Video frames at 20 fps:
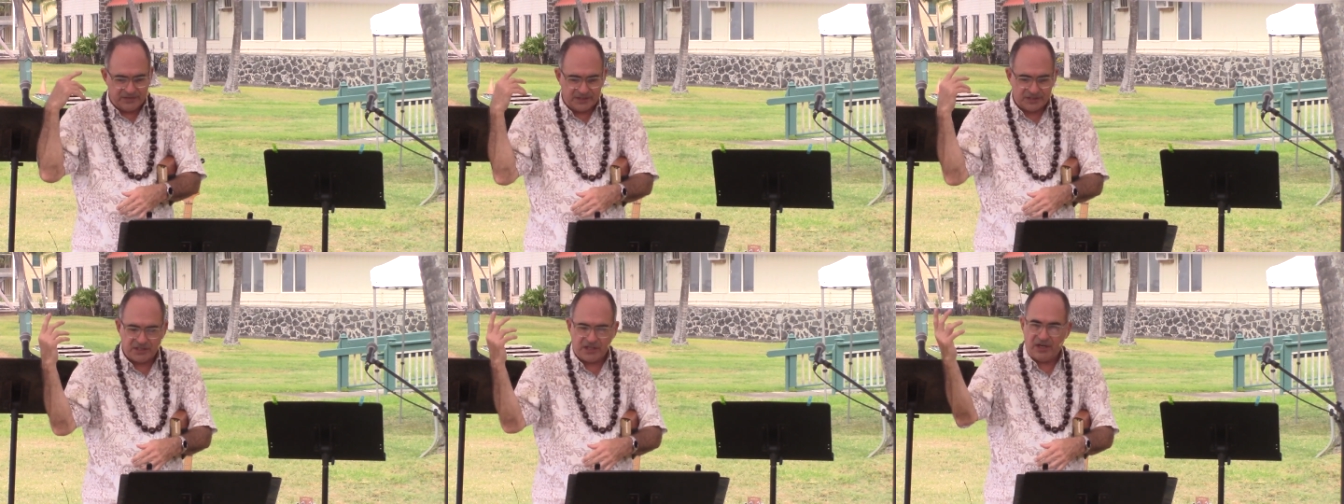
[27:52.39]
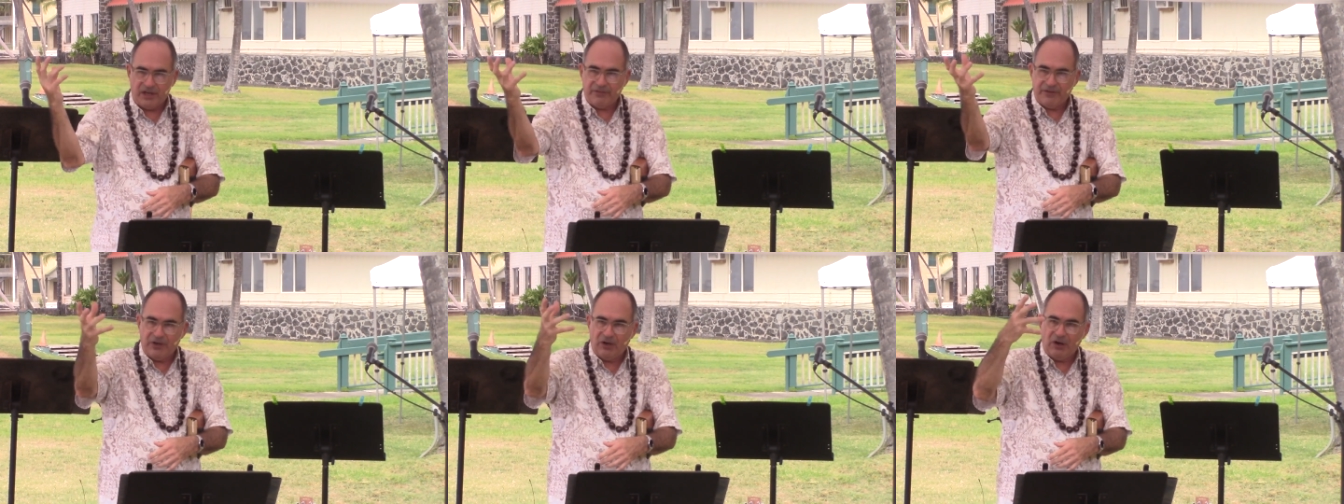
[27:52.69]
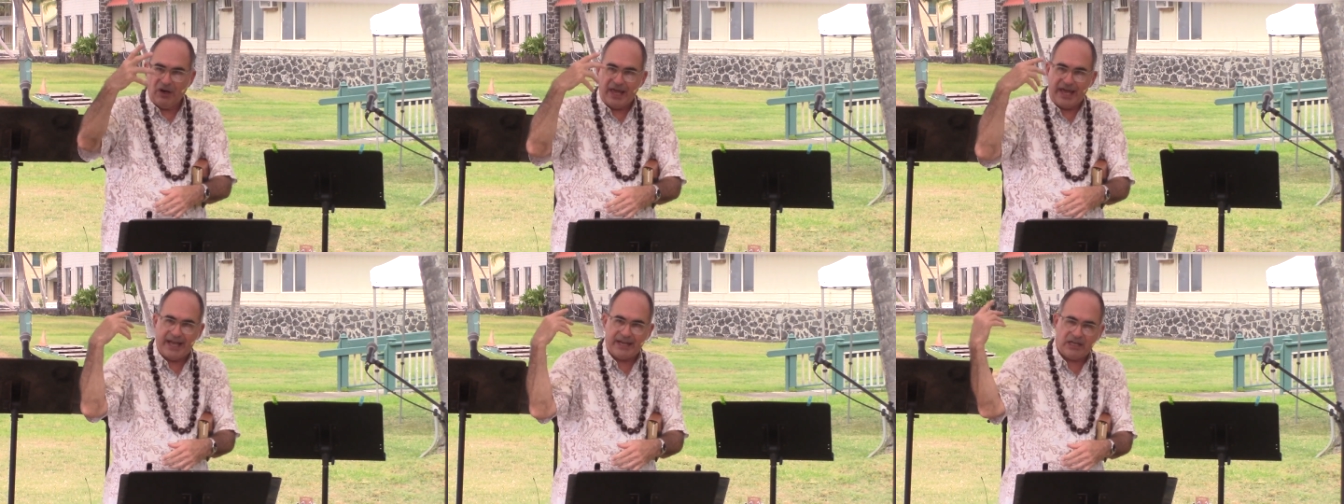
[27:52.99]
this
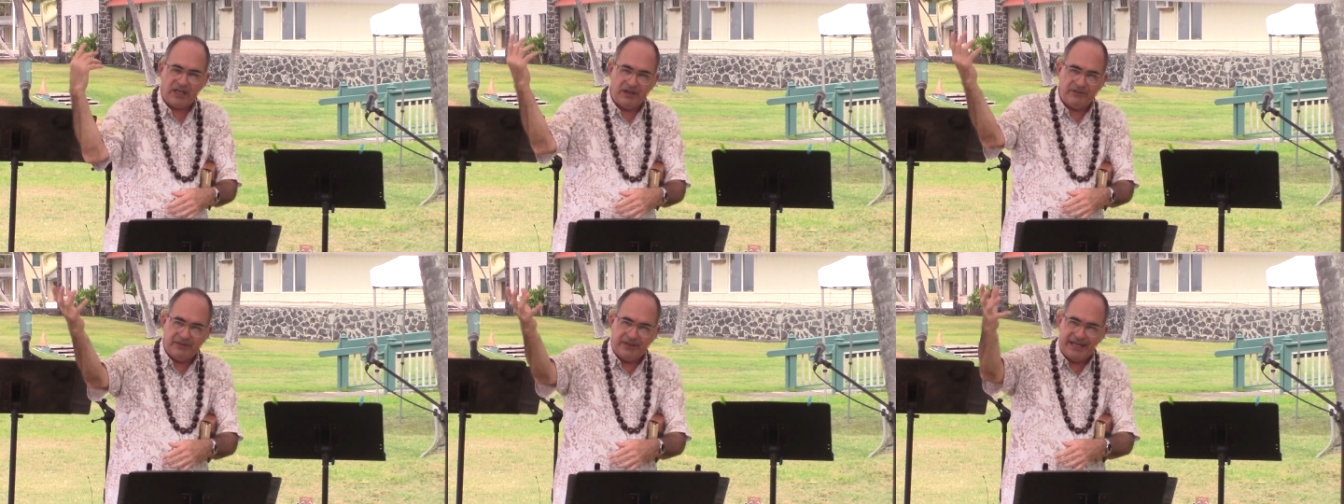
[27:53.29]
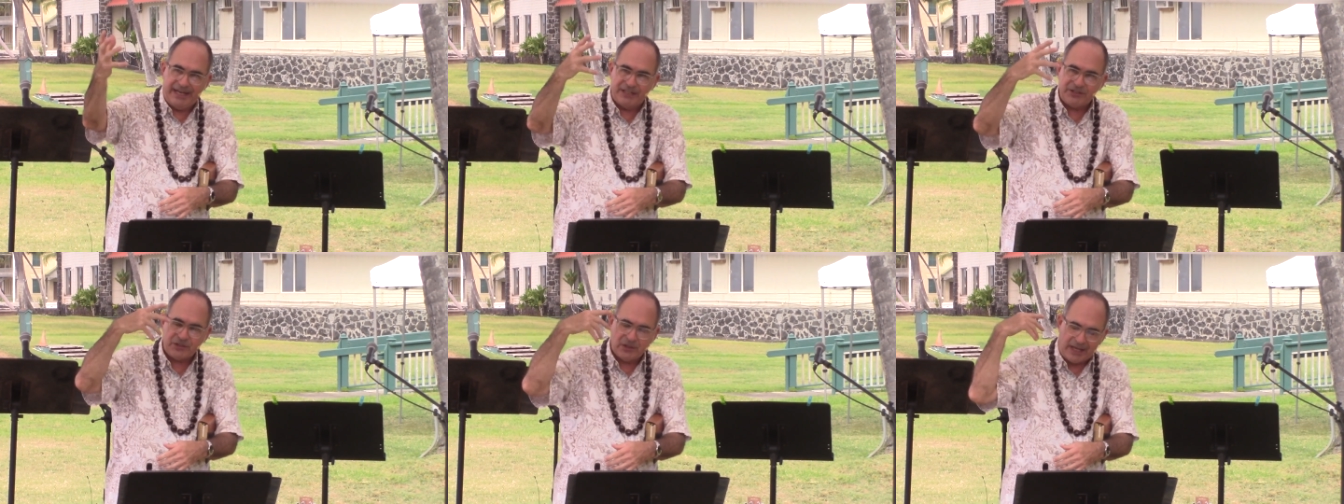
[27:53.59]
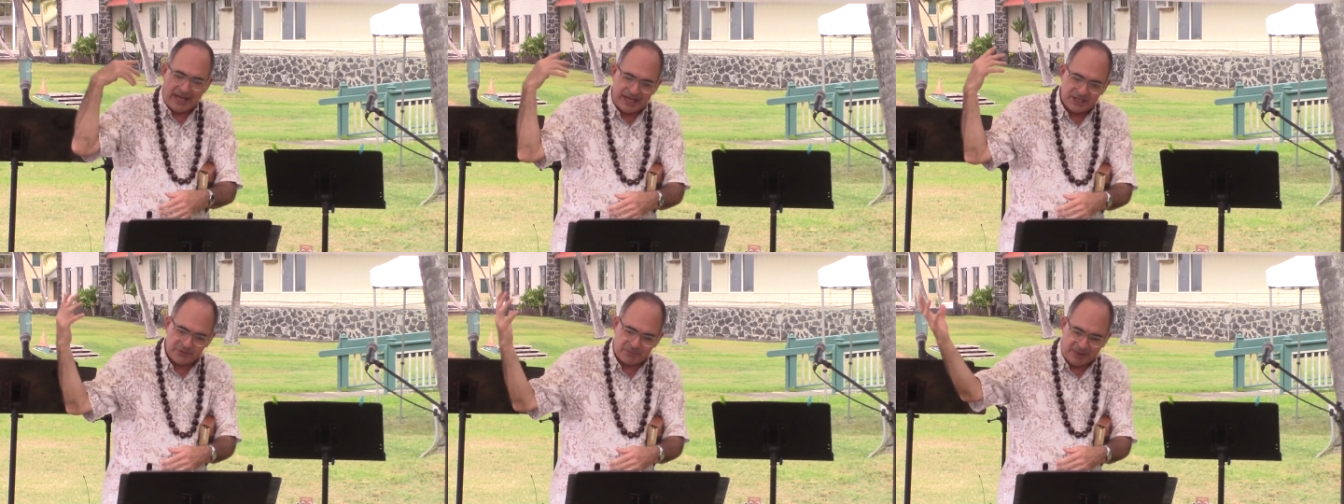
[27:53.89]

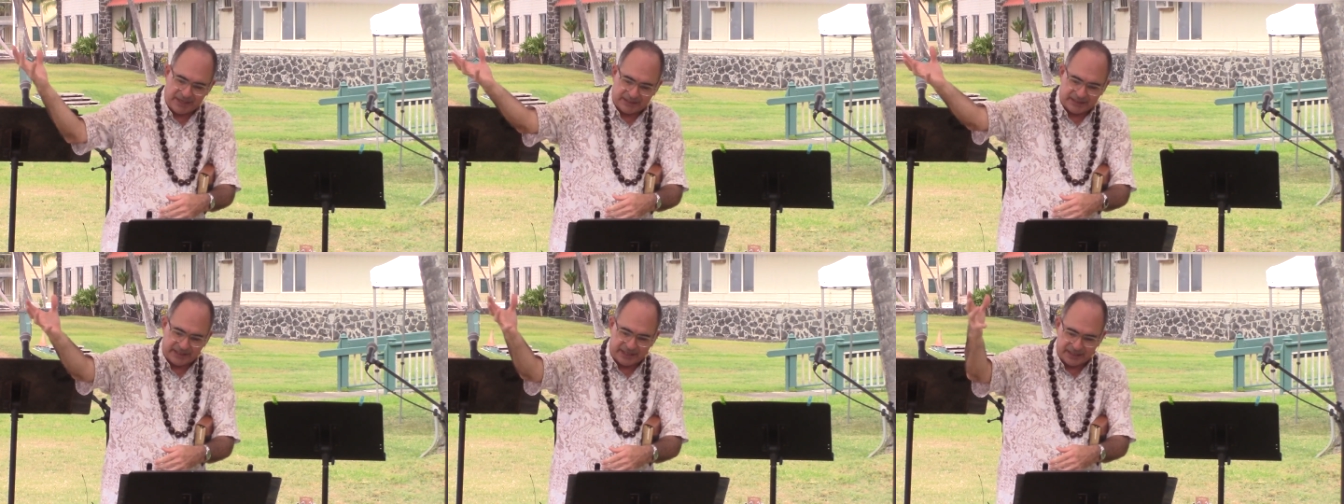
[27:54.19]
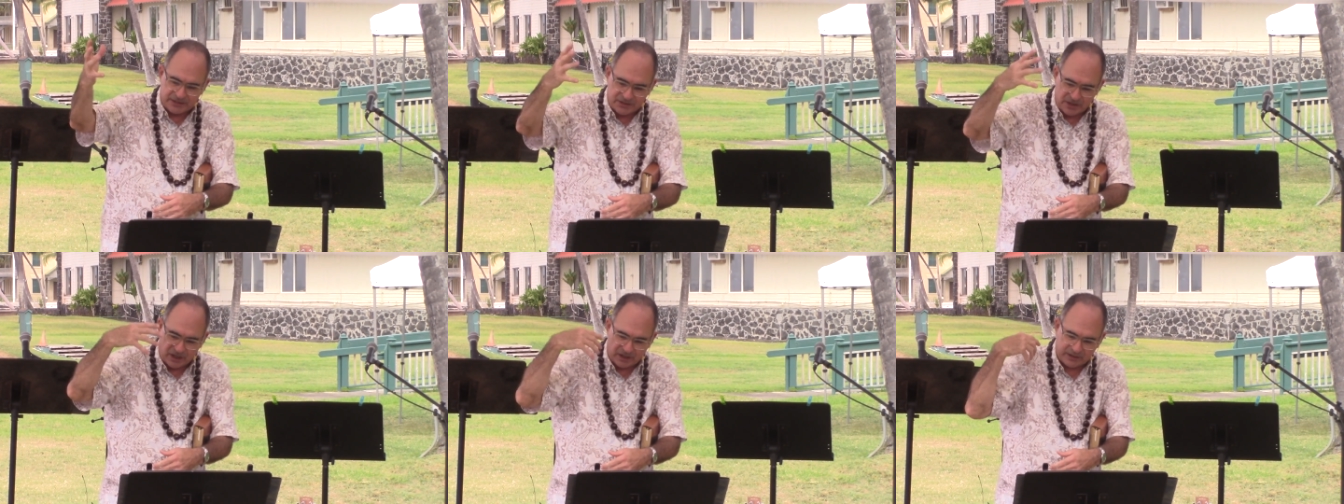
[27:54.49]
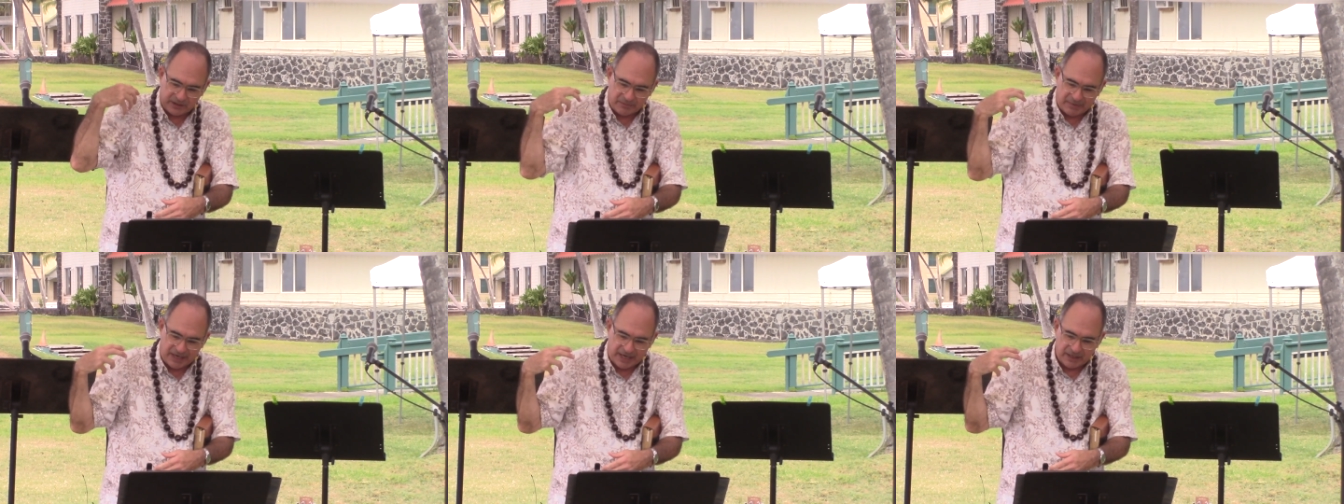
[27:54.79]
covenantal aspect that I
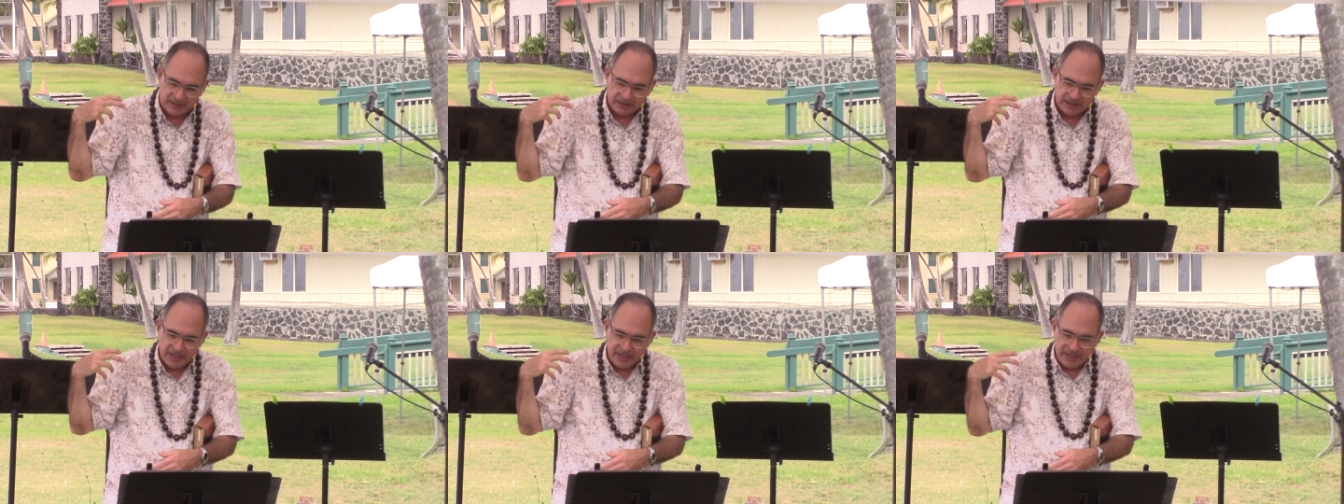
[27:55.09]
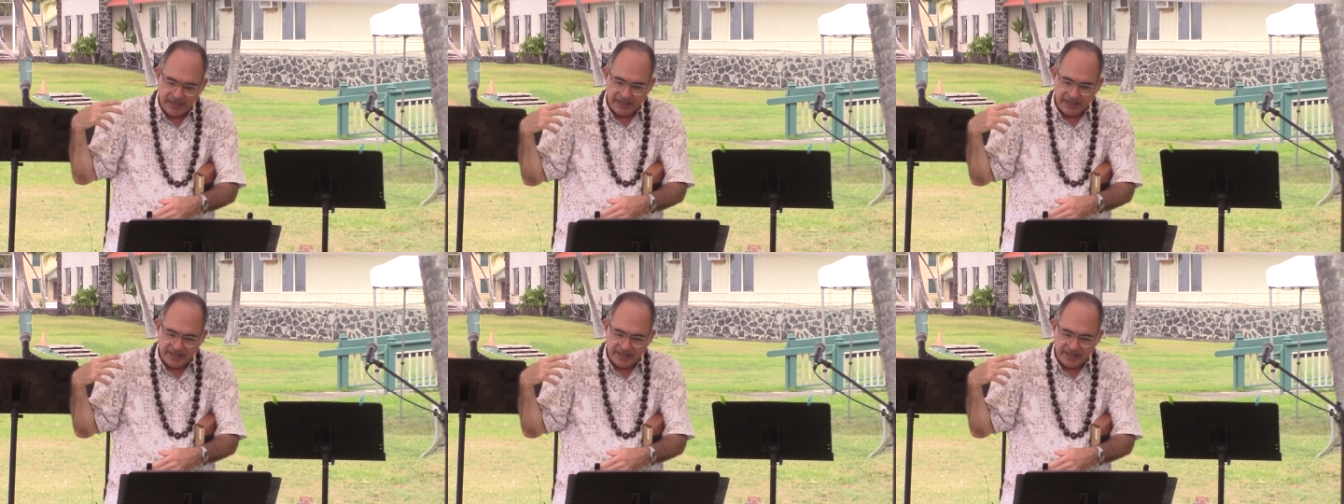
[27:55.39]
talked about,